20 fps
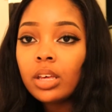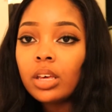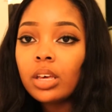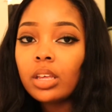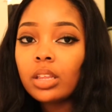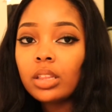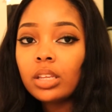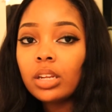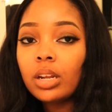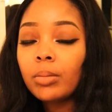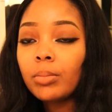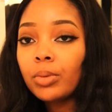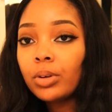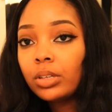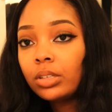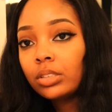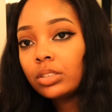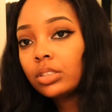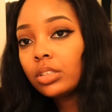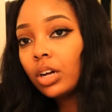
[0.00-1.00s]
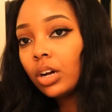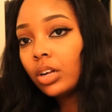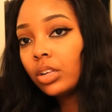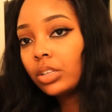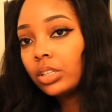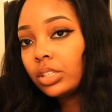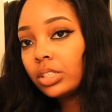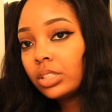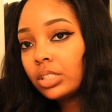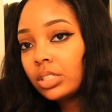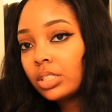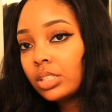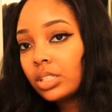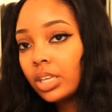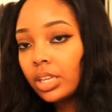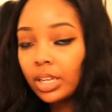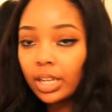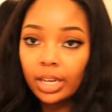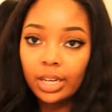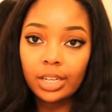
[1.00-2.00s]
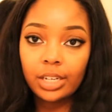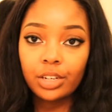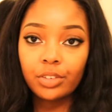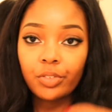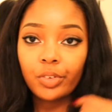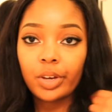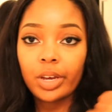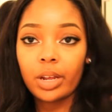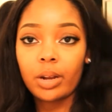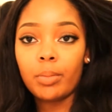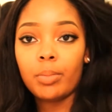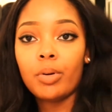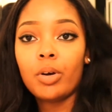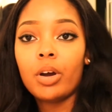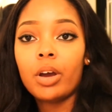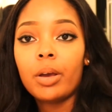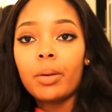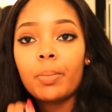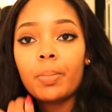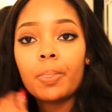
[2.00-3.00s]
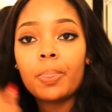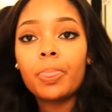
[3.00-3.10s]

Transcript: And then I'm gonna install this in like a different kind of part.